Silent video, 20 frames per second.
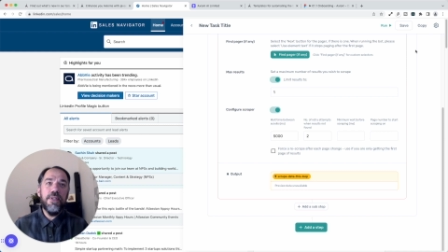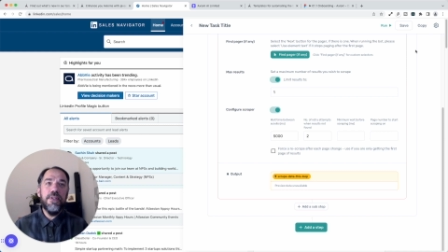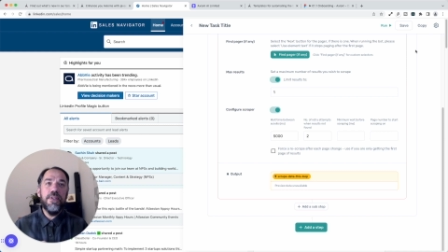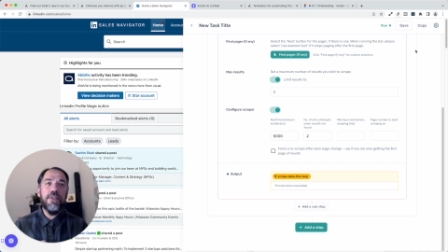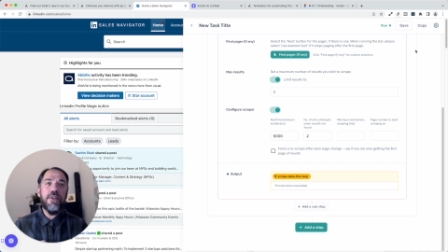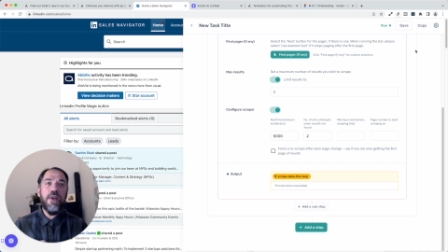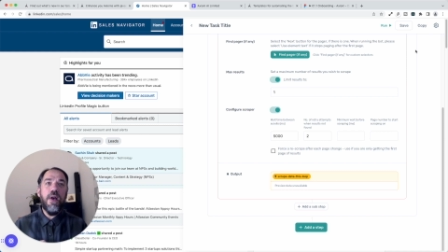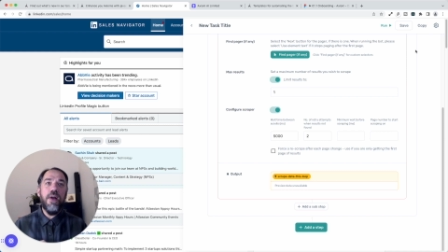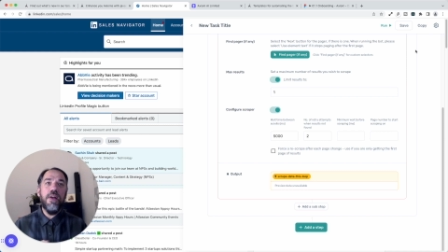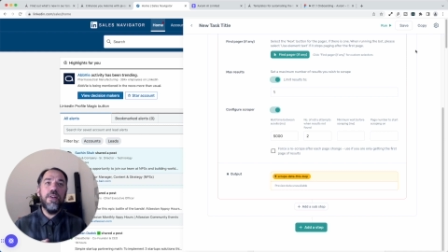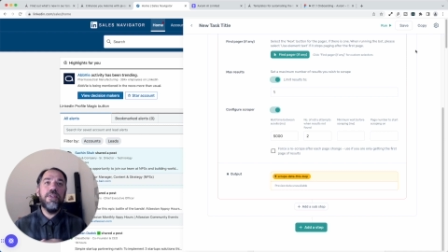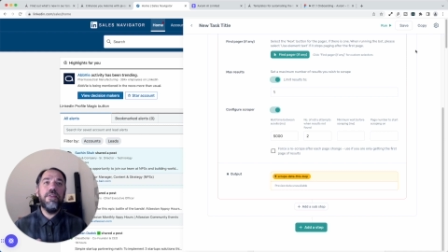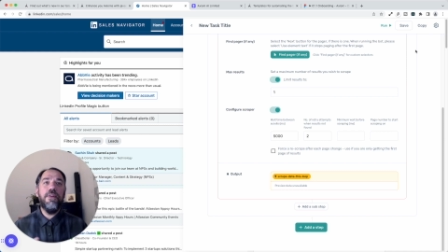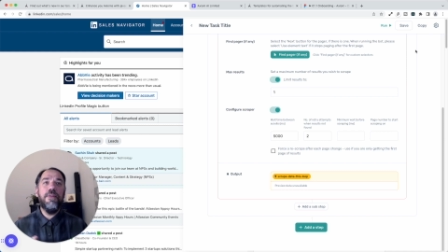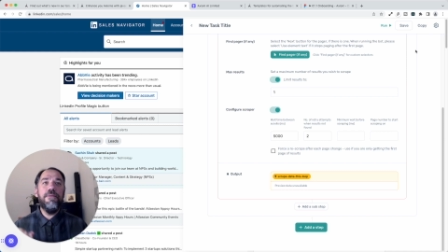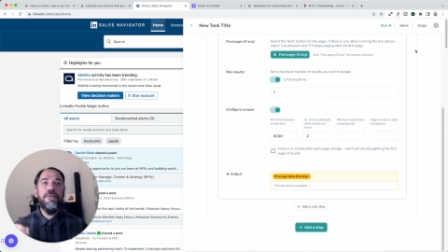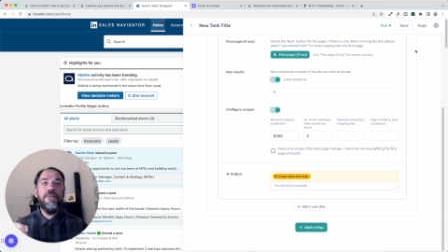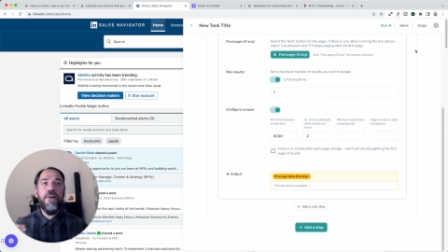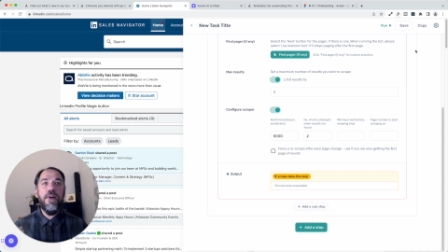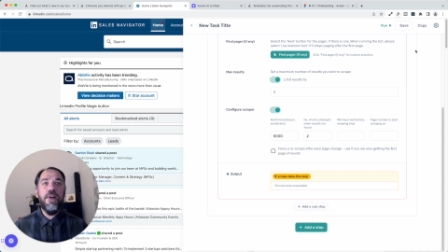are. So
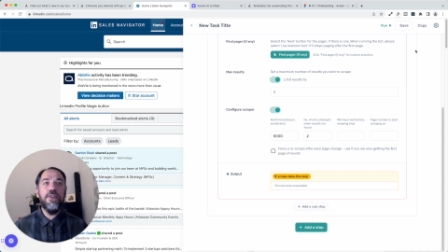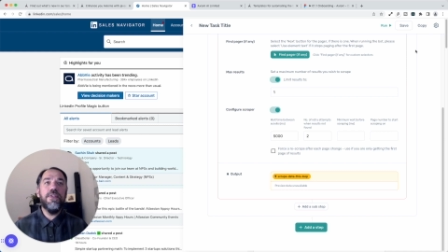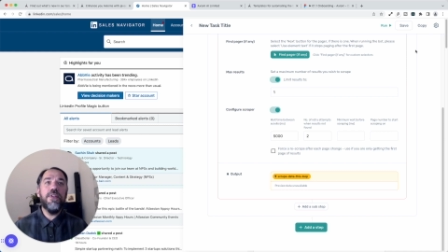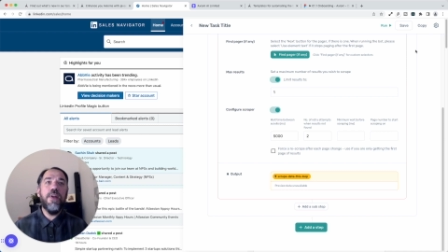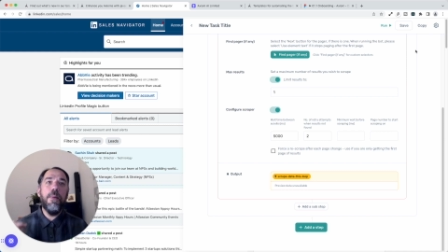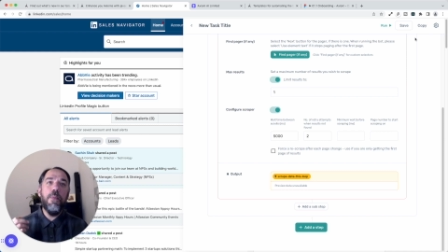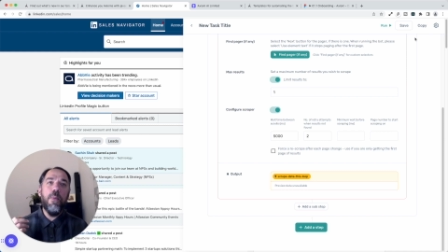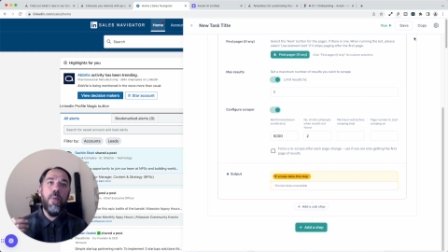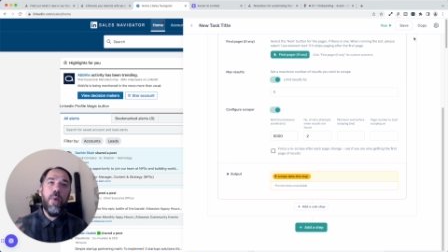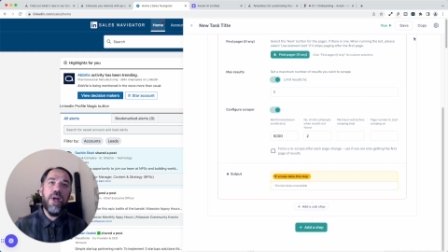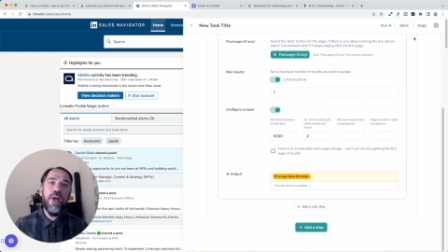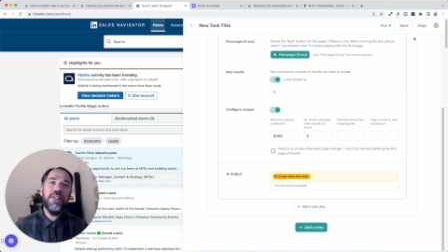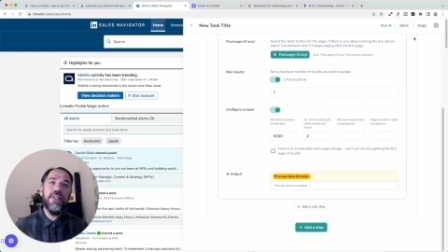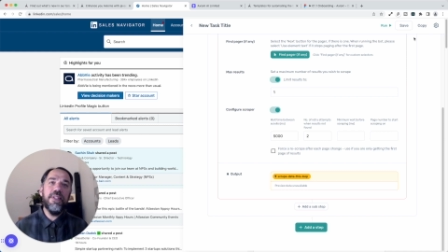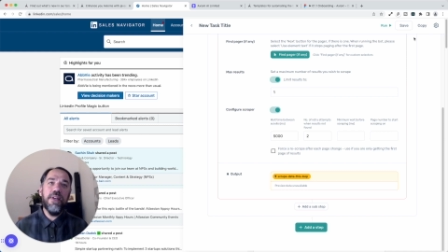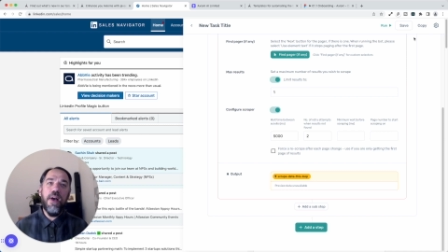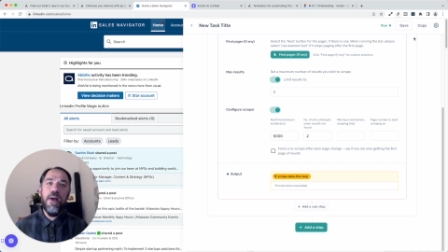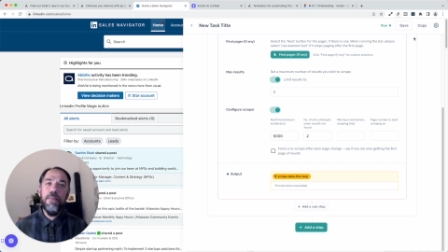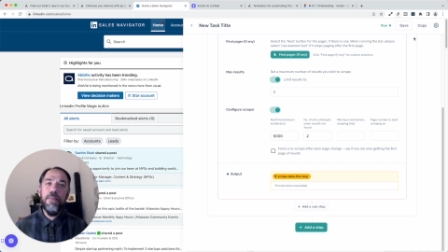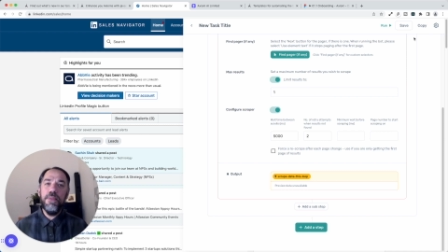first up, wait
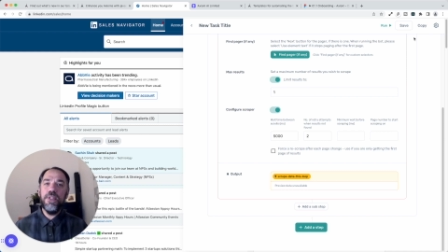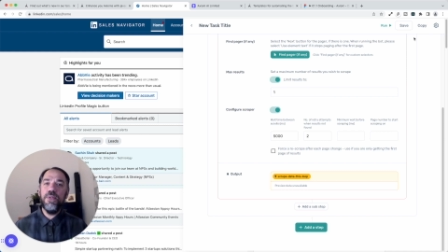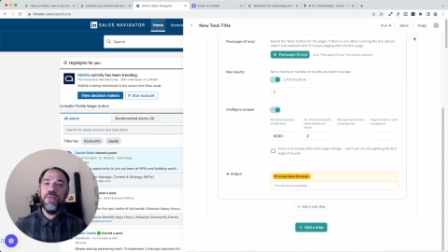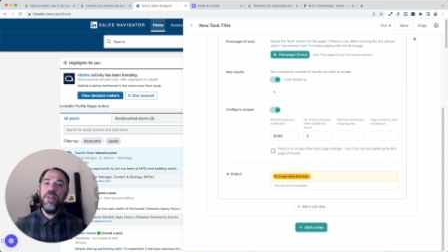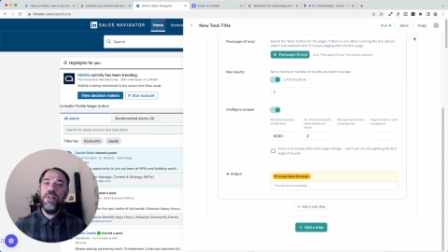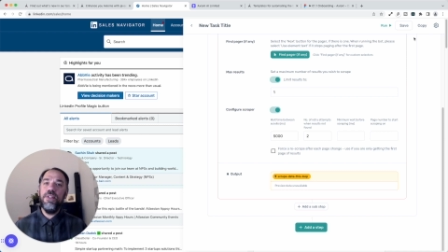time between